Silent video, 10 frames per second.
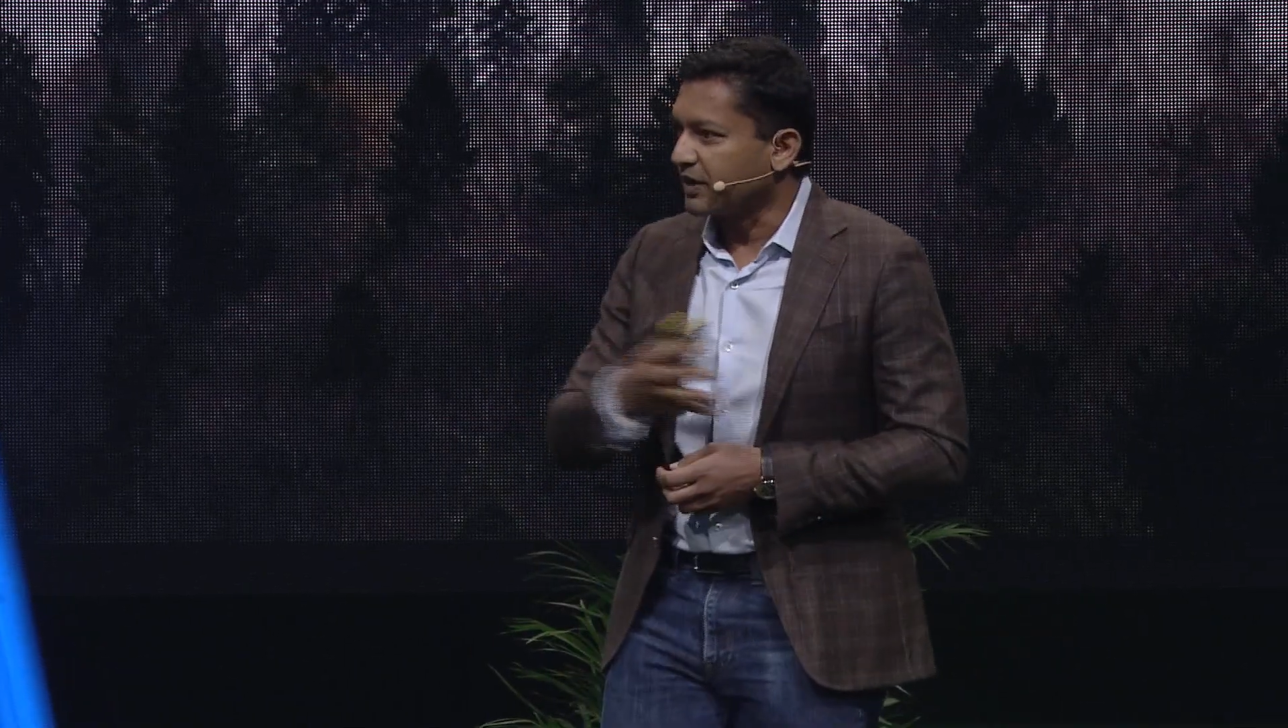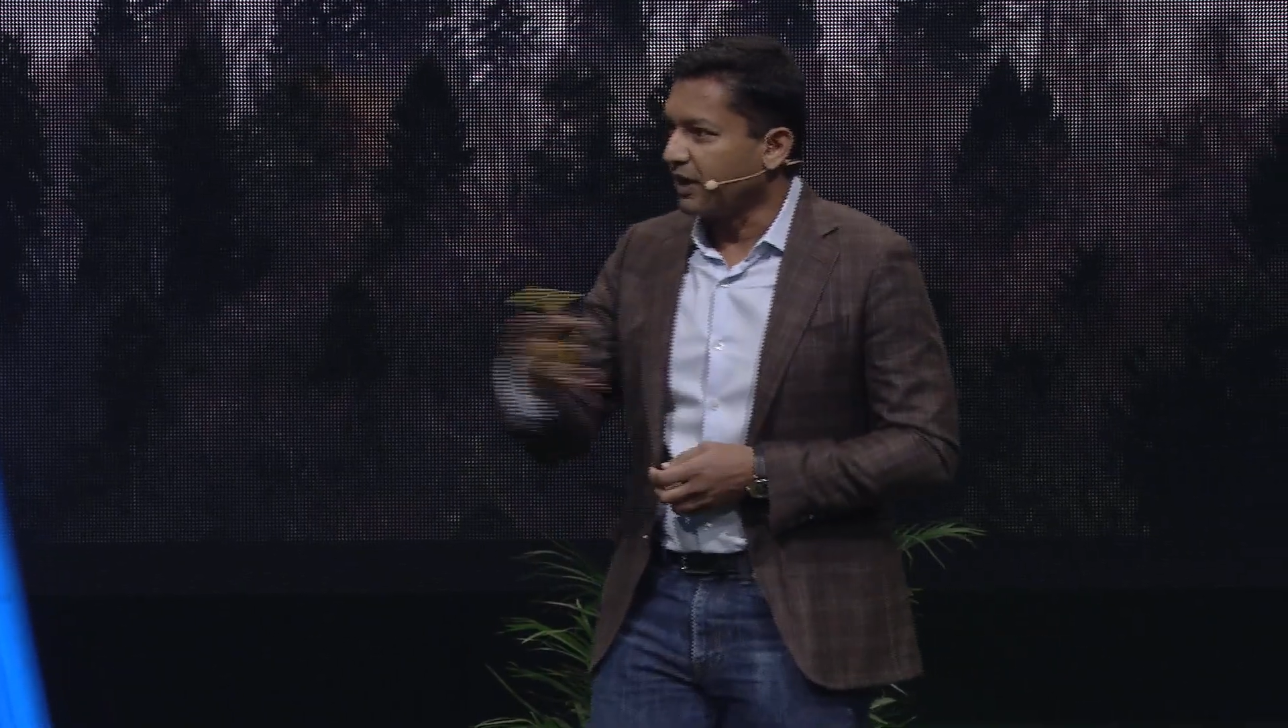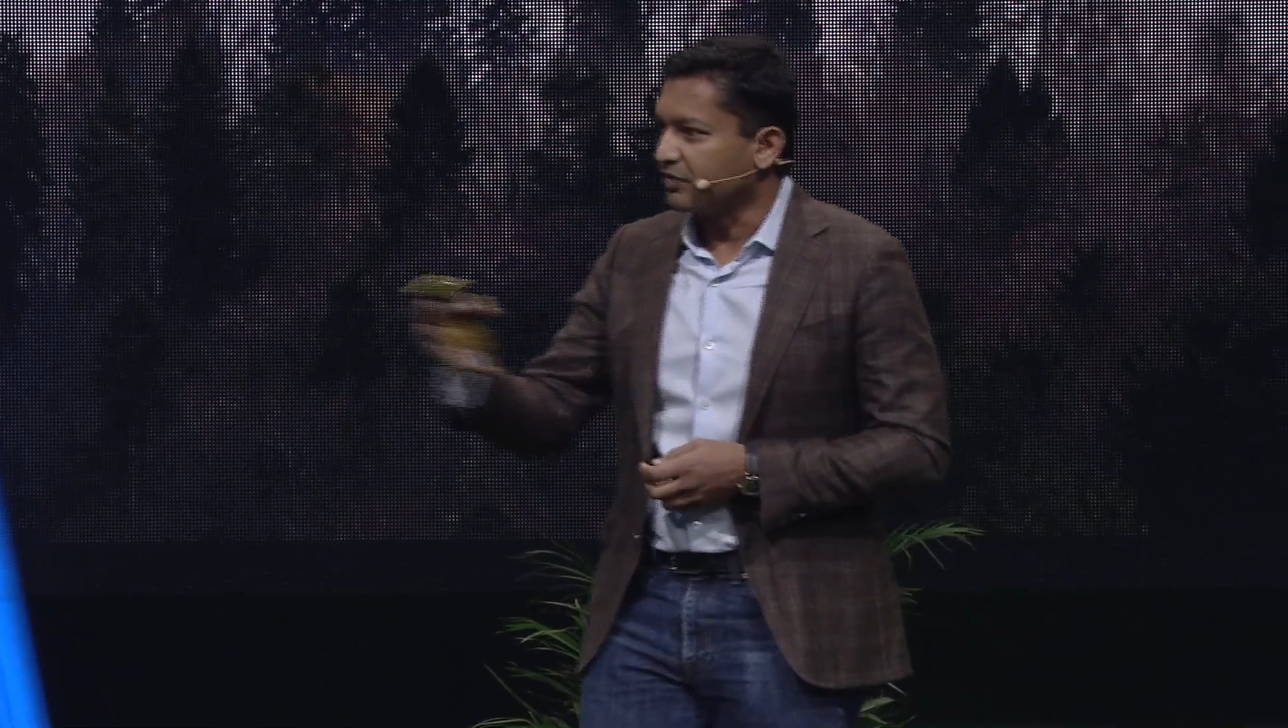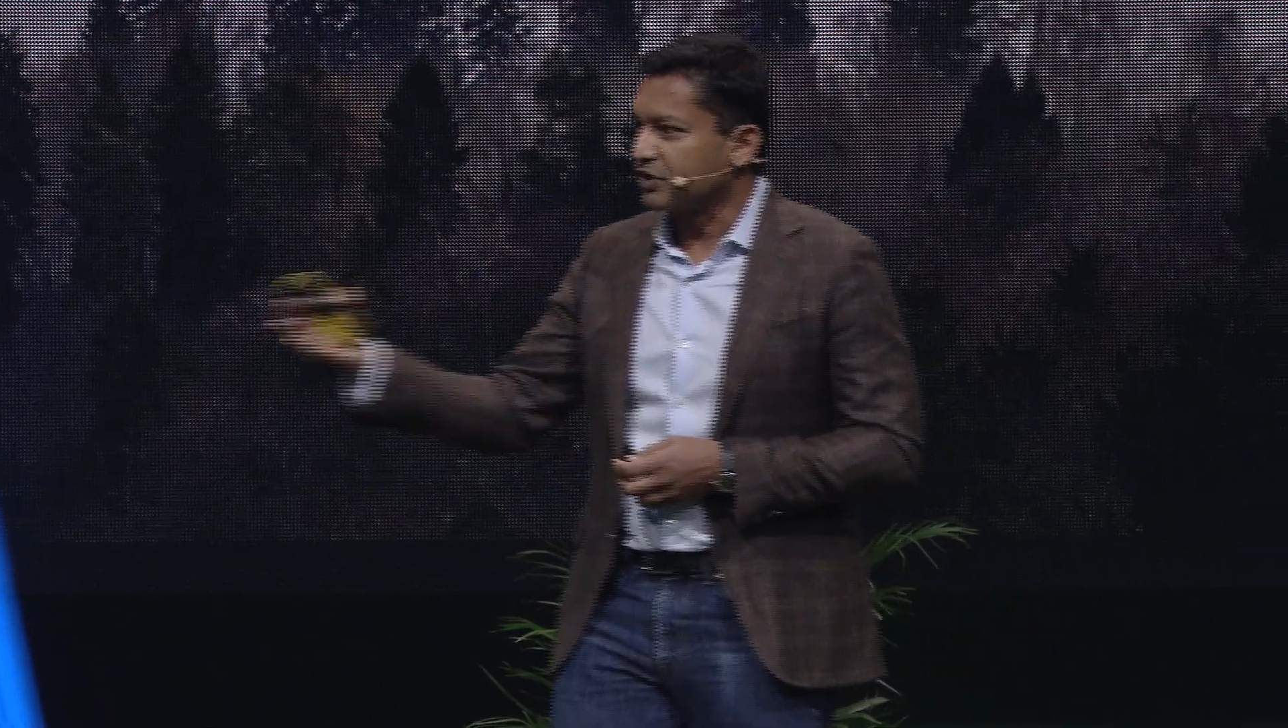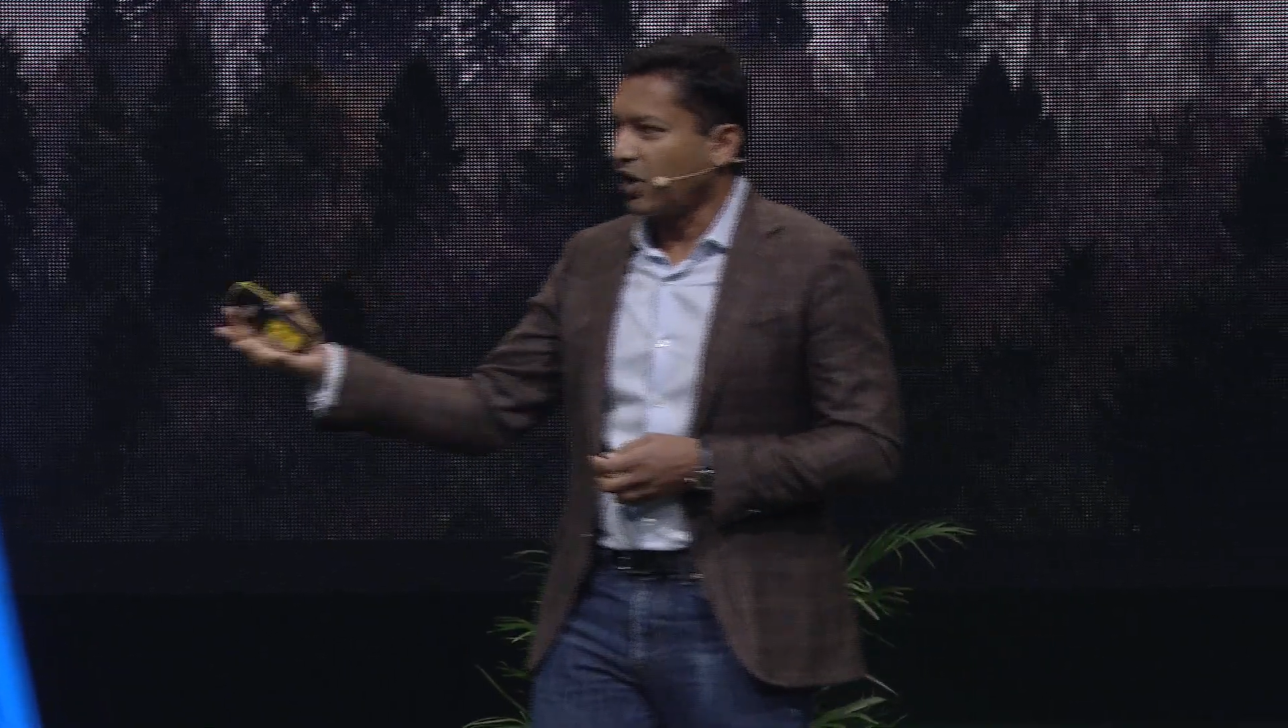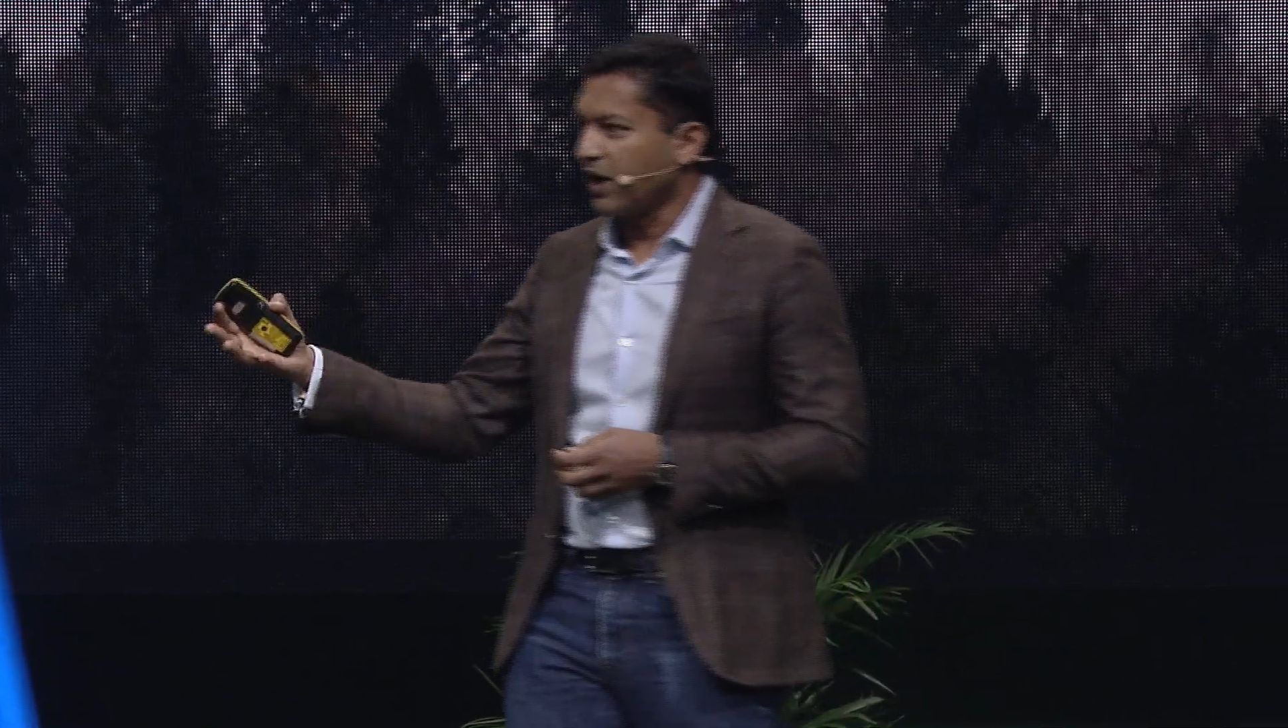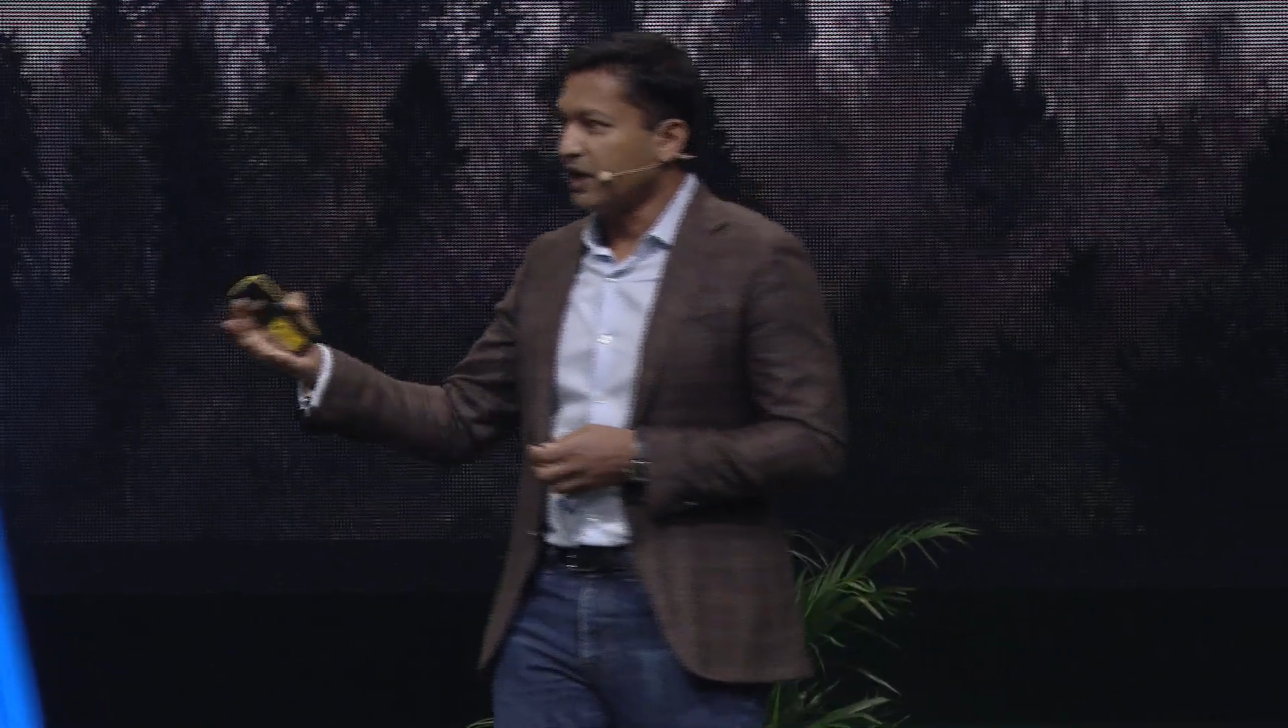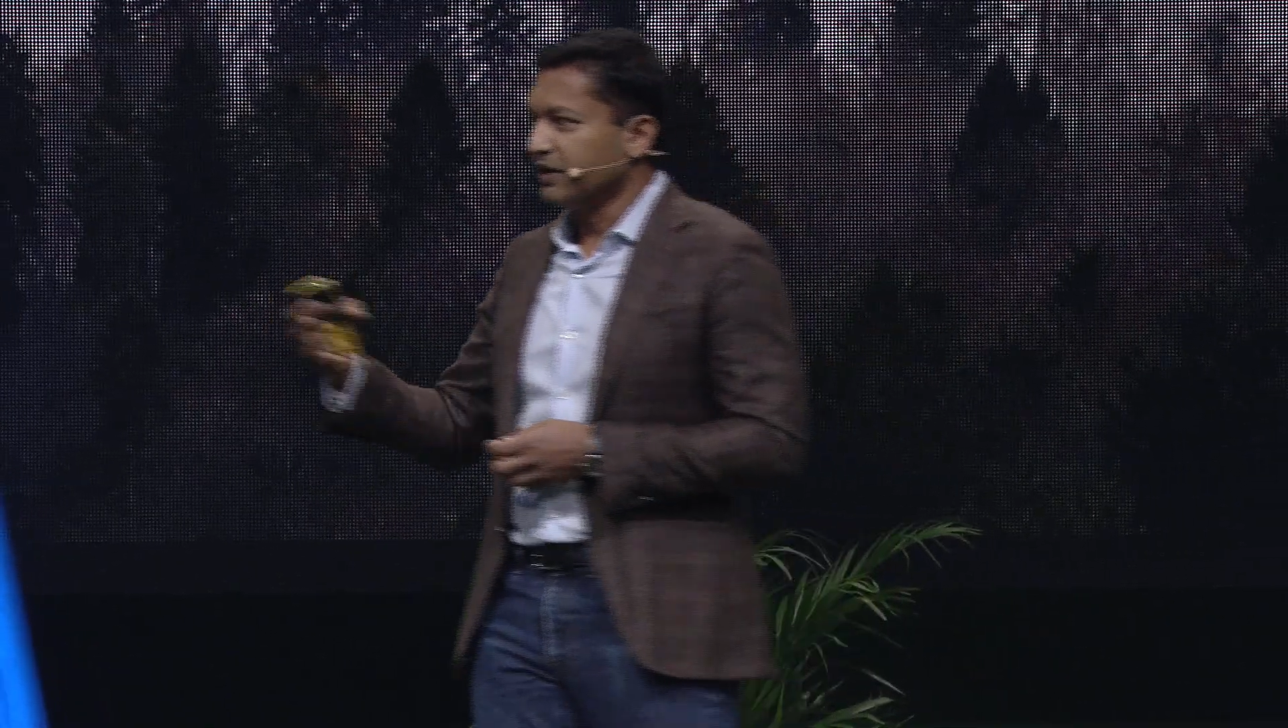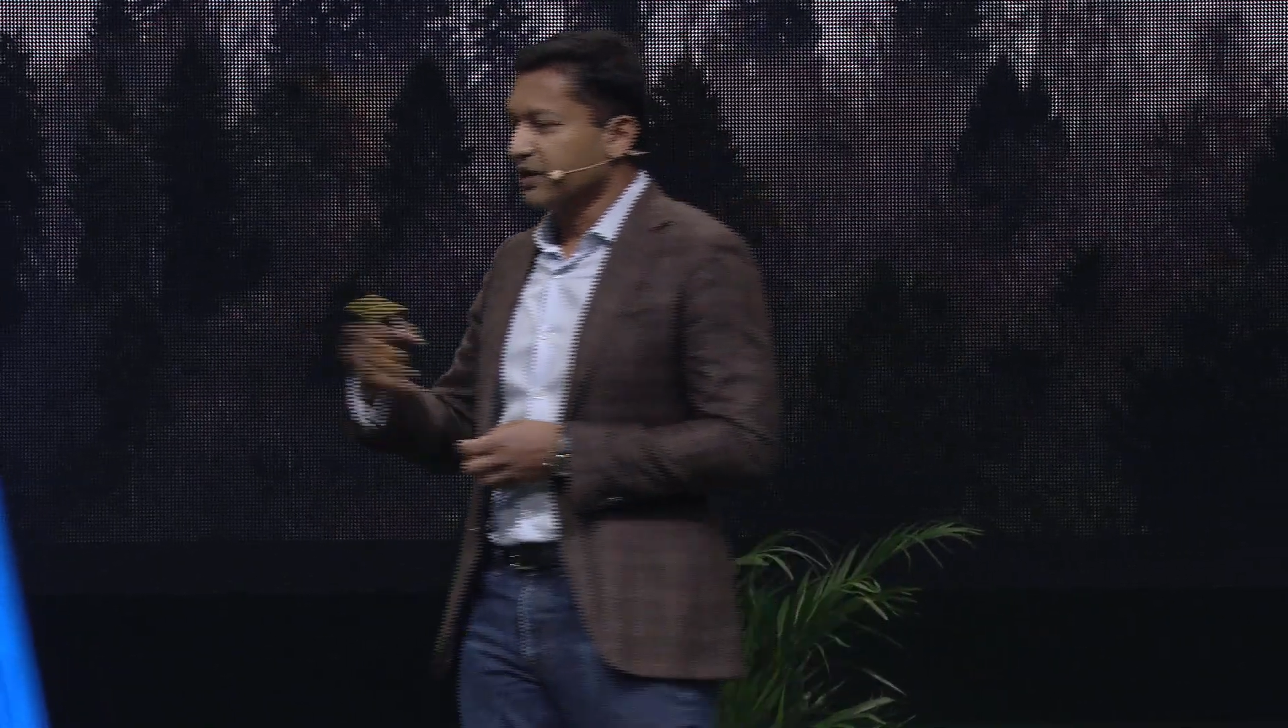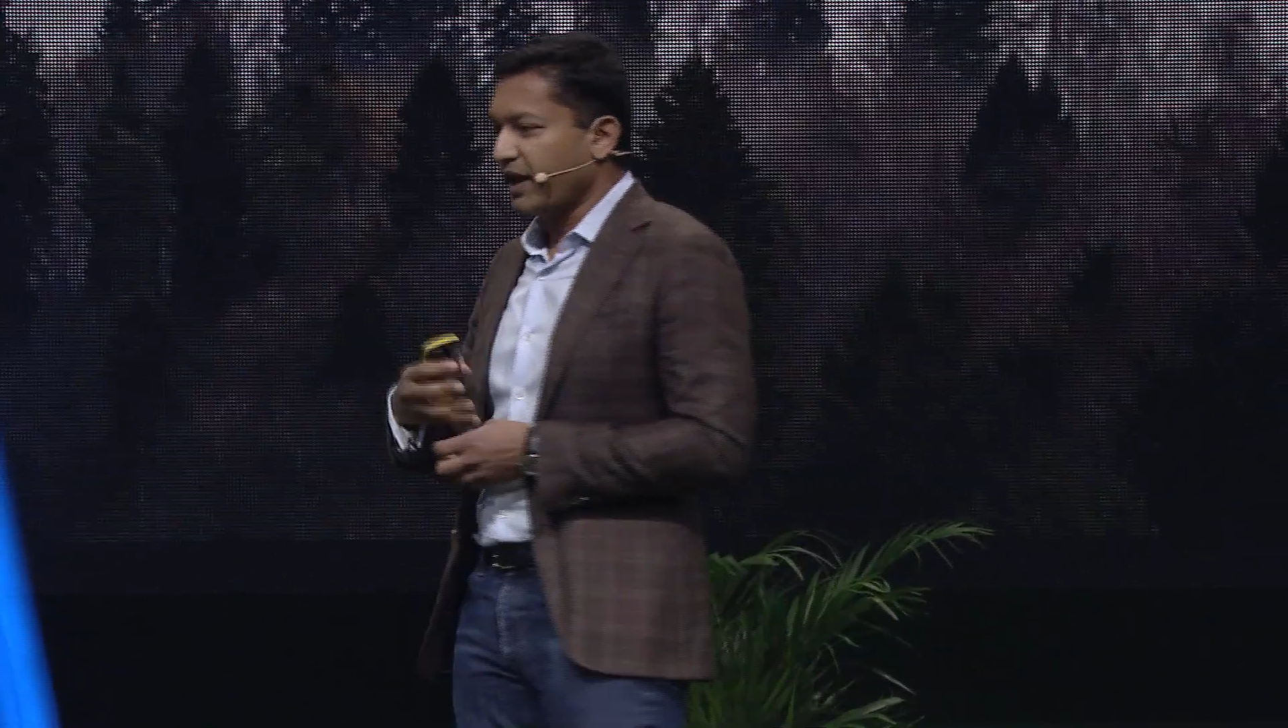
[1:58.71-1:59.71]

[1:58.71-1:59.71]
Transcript: kind of started in the